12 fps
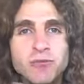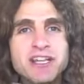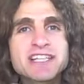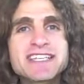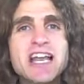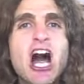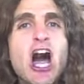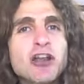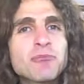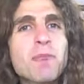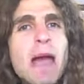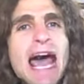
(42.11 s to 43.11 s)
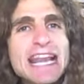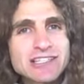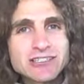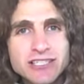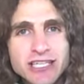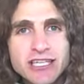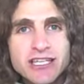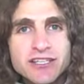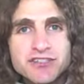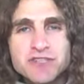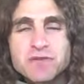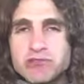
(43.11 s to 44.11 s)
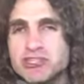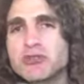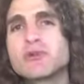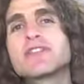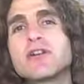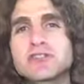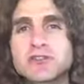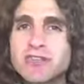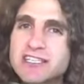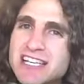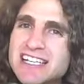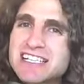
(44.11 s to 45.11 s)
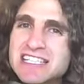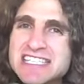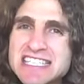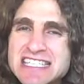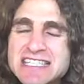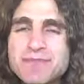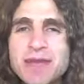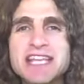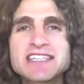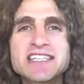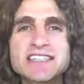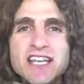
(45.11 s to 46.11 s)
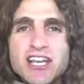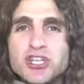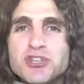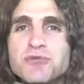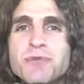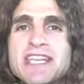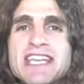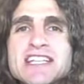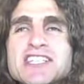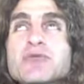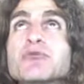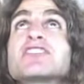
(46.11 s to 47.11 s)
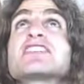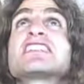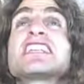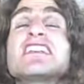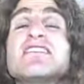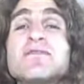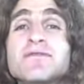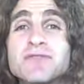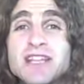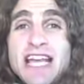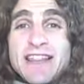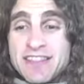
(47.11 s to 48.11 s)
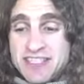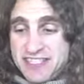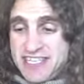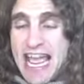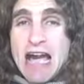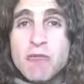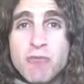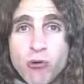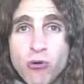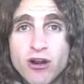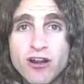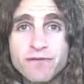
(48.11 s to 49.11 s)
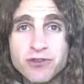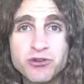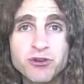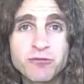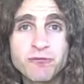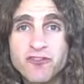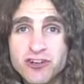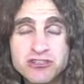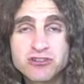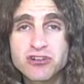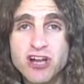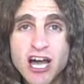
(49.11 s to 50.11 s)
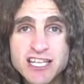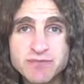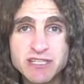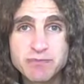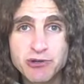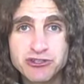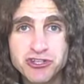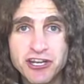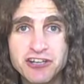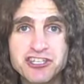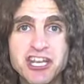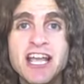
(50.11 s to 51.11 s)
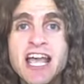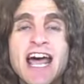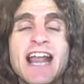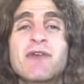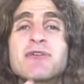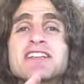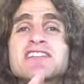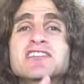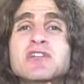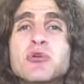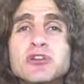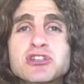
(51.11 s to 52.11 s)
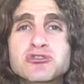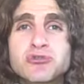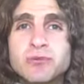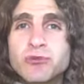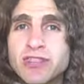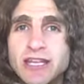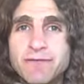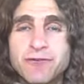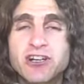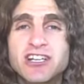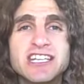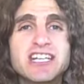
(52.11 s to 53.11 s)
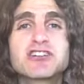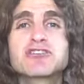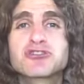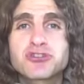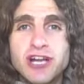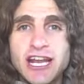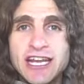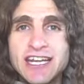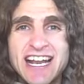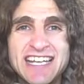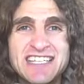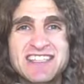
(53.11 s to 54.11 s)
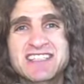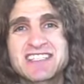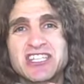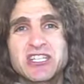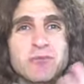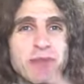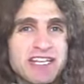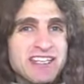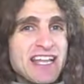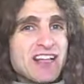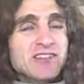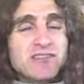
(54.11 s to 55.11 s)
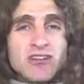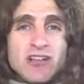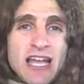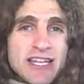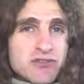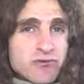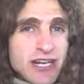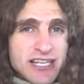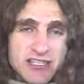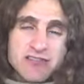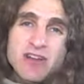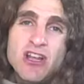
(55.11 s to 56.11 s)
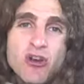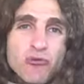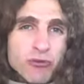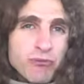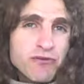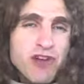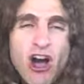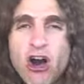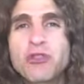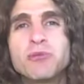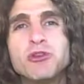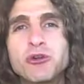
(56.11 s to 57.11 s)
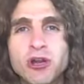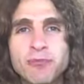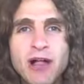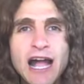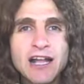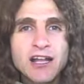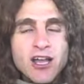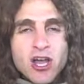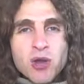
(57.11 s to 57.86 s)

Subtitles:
Because it automatically, just from doing those two things on a consistent basis, you begin to receive this downpour of universal cosmic spiritual energy. And I went so extreme with it for a year straight, and I did this psyllium bentonite cleanse where I just removed all the mucoid plaque.